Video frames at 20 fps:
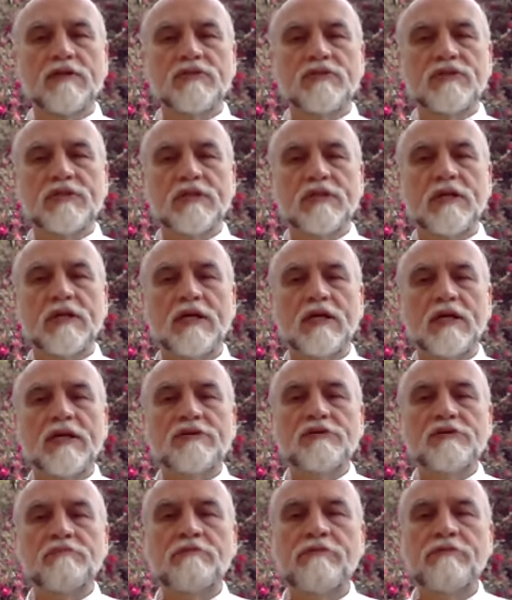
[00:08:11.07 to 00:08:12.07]
saw
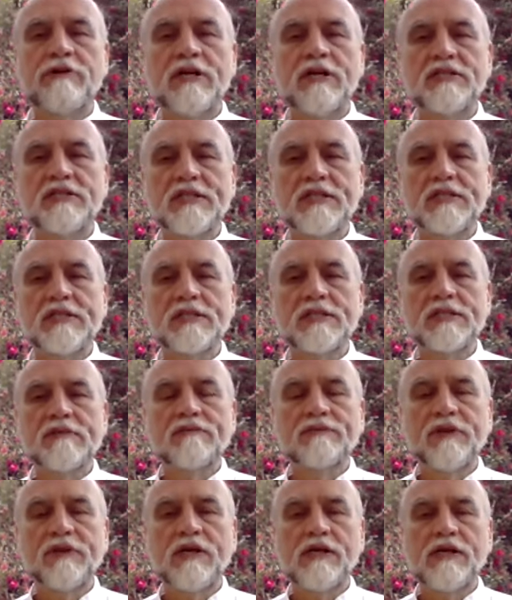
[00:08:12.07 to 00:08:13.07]
the presence
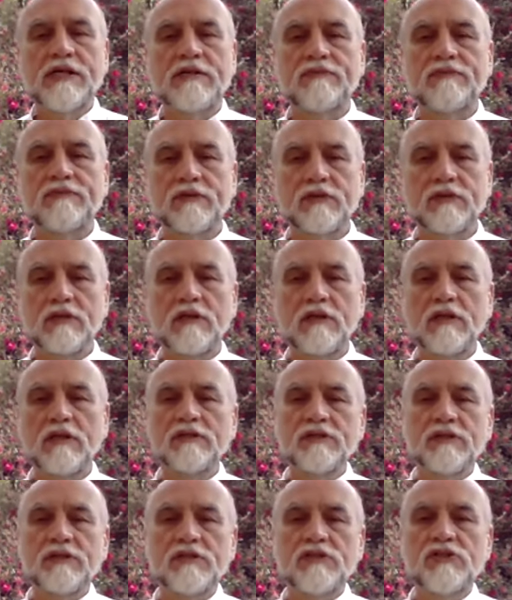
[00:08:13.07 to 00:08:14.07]
of life
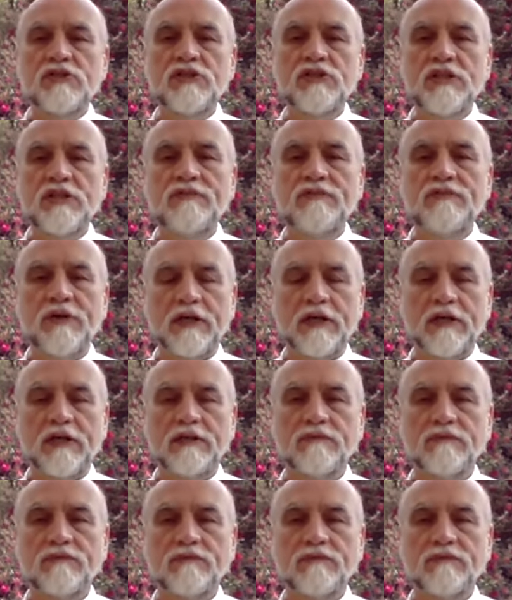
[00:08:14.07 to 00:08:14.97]
called jiva